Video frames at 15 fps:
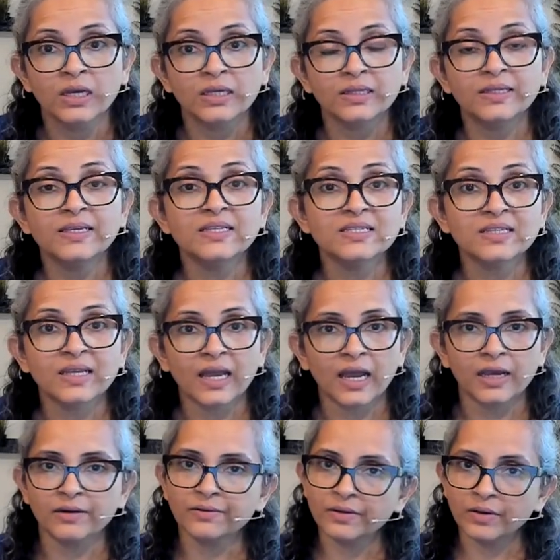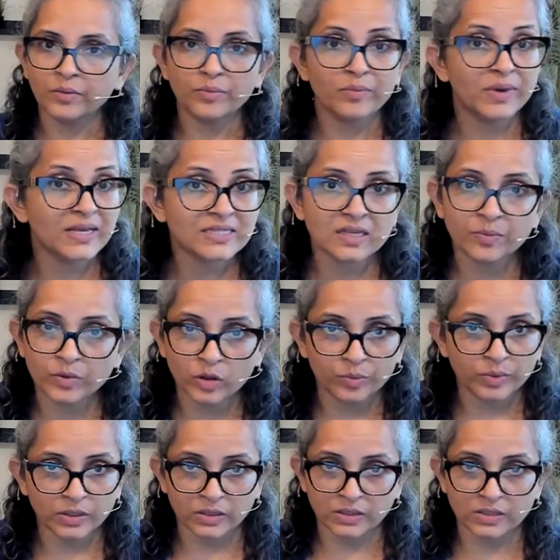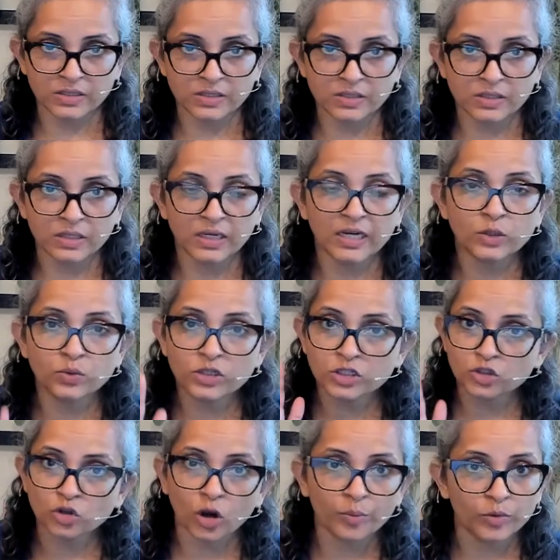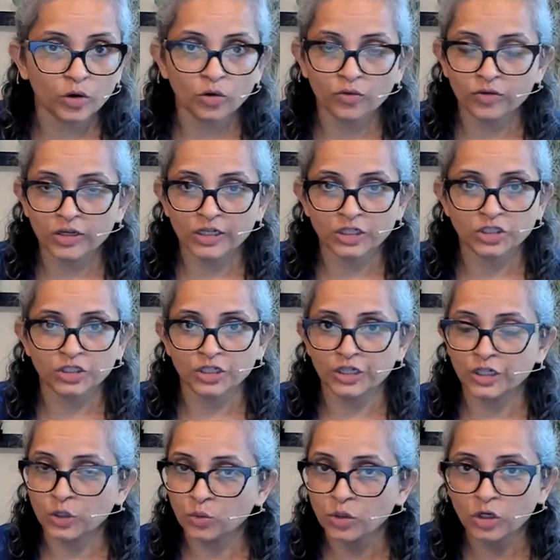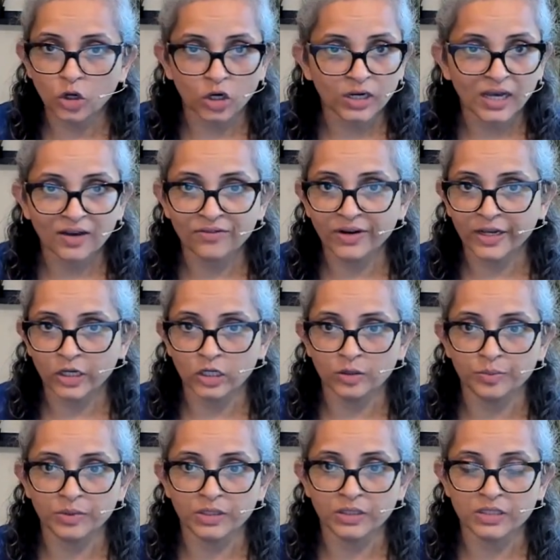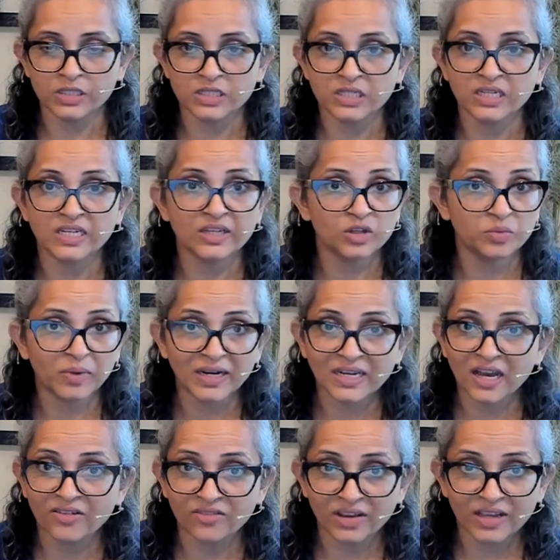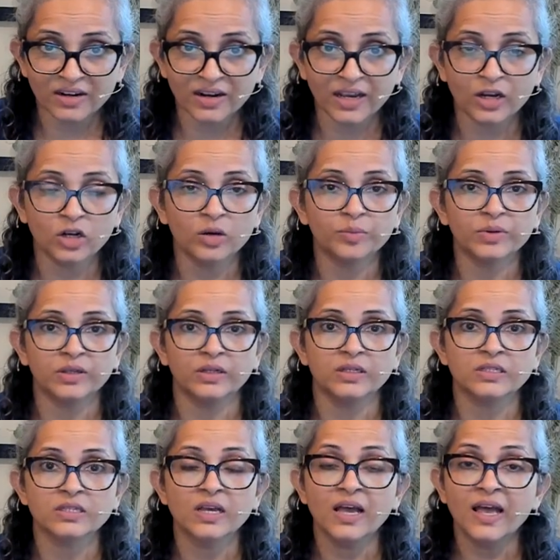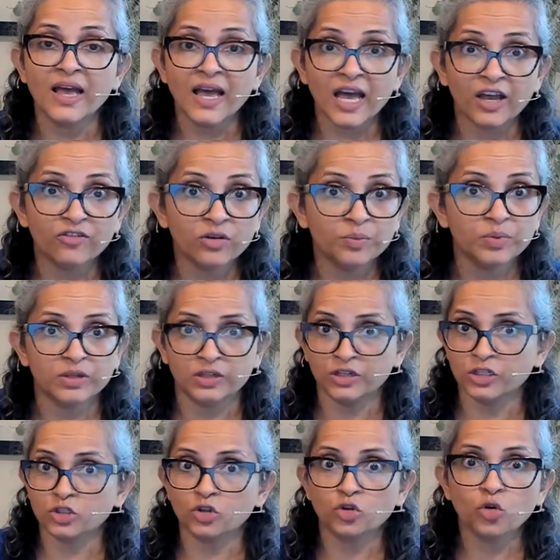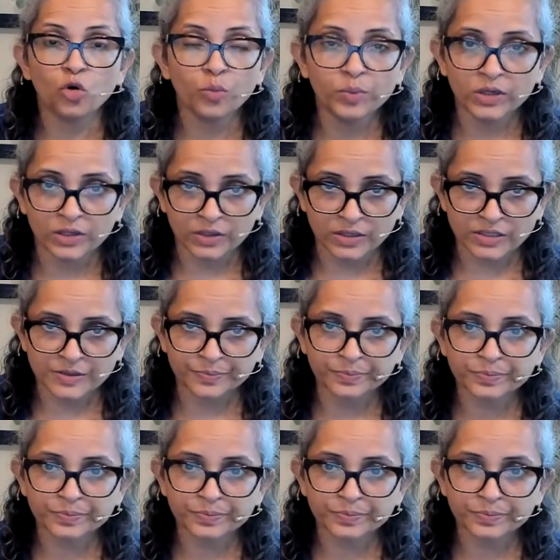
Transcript: These can mess up your periods. It will stop your ovulation. You will not have regular periods. You might have irregular periods, heavy periods, or no periods.